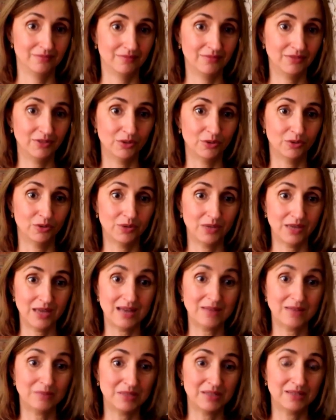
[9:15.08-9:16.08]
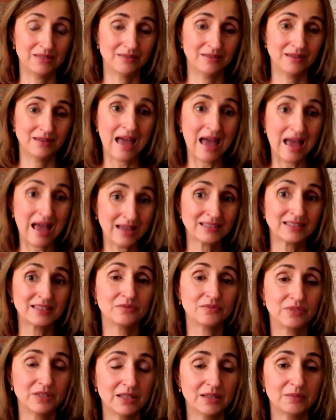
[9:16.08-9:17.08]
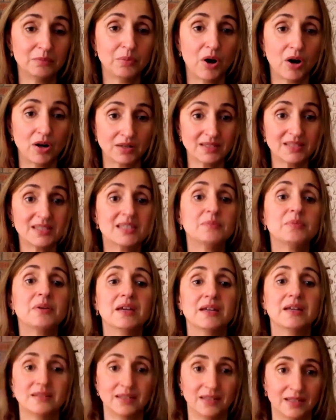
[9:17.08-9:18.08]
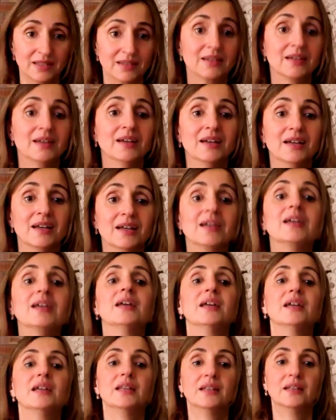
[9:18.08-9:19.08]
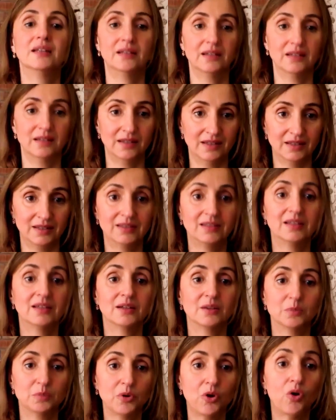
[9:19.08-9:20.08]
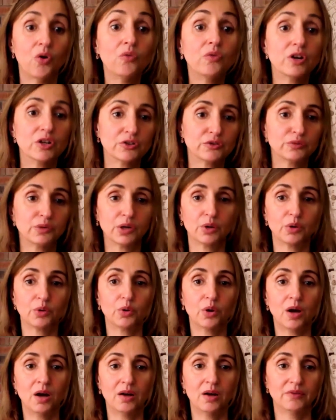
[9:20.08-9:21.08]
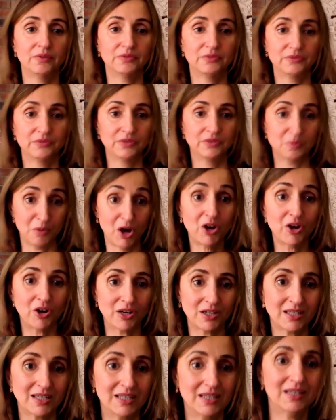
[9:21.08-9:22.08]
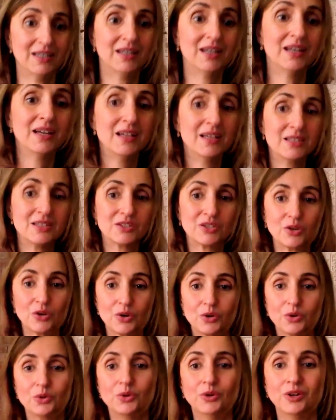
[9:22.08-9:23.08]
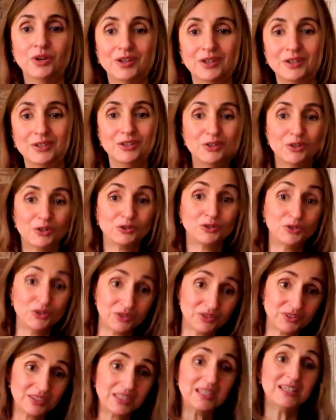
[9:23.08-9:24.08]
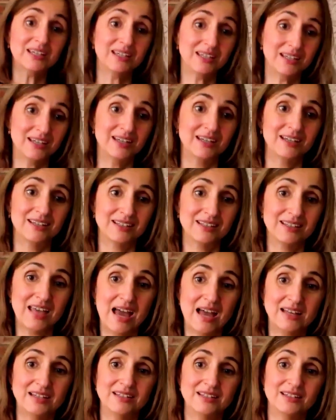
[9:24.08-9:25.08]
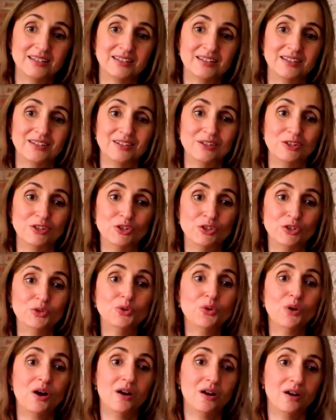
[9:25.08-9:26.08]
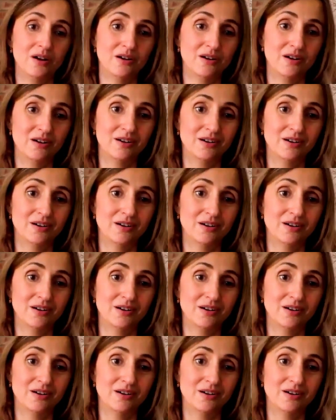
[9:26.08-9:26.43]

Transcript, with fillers: you know, he had been actively participating in, in the overthrow of the monarchy. So, you know, to think that you are,